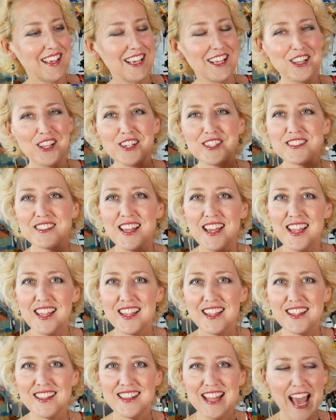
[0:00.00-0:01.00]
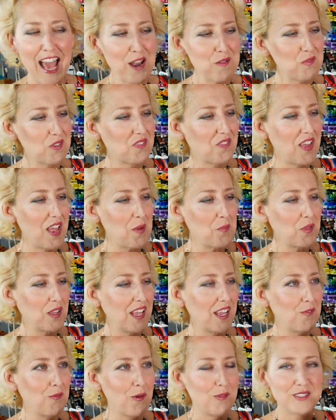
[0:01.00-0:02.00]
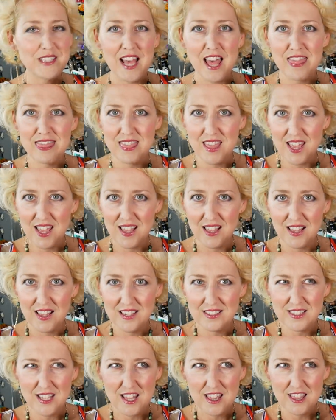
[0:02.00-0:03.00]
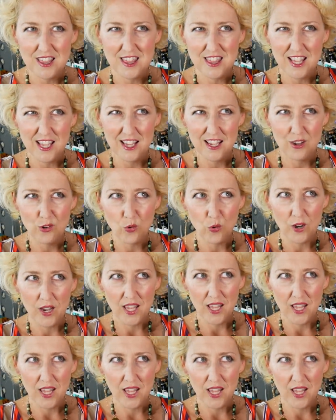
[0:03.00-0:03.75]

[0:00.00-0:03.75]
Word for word: It looks like the Addams Family, what was that, Thing? Is it Thing or